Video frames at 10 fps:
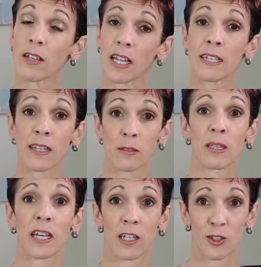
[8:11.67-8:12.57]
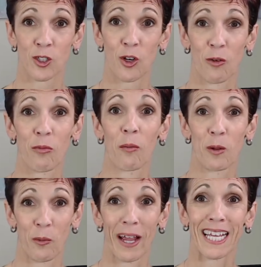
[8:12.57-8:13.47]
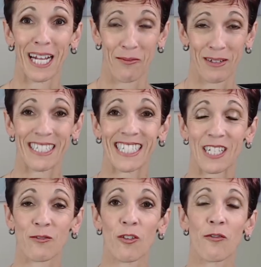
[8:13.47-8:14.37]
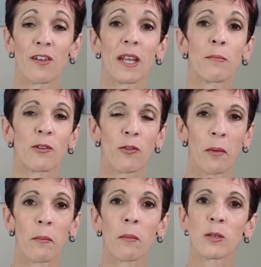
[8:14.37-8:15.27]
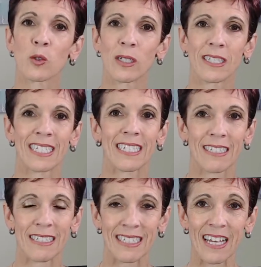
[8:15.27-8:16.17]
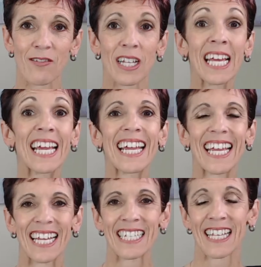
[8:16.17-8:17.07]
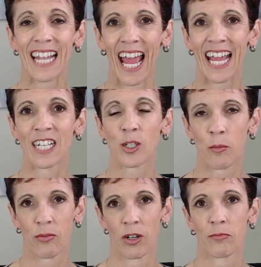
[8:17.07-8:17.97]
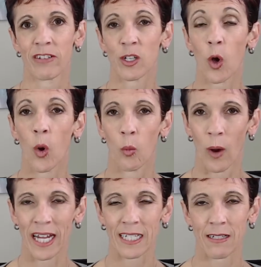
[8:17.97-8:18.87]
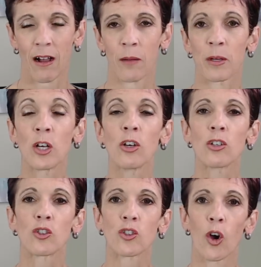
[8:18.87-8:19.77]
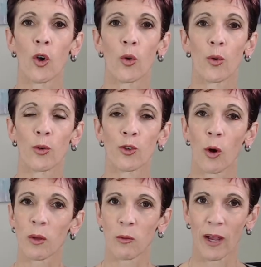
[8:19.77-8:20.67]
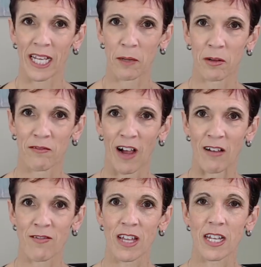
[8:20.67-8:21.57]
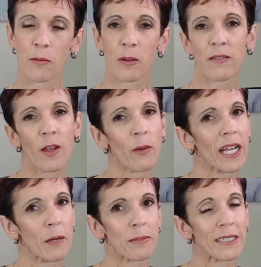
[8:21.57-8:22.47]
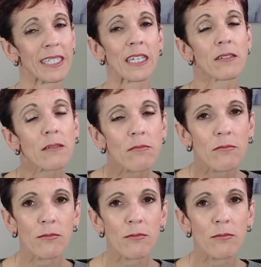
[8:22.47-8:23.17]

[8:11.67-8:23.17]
Now, that does mean they're going to start probably waking up at 6 for a feed, but remember, between 6 and 7 is an age-appropriate wake time. So you don't want them waking up at 5:30, but if they wake up at 6,